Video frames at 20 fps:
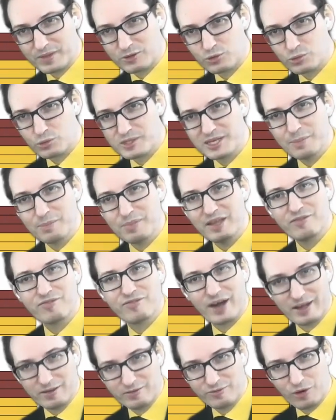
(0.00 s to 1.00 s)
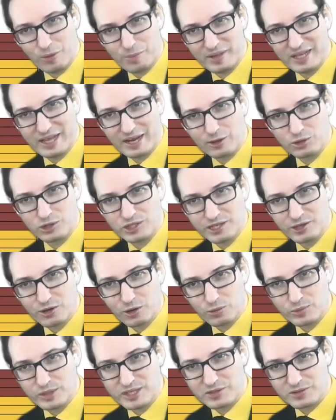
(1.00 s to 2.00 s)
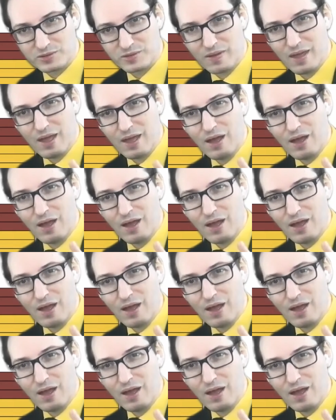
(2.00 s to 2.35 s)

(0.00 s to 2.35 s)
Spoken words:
to simplify for pedagogical reason.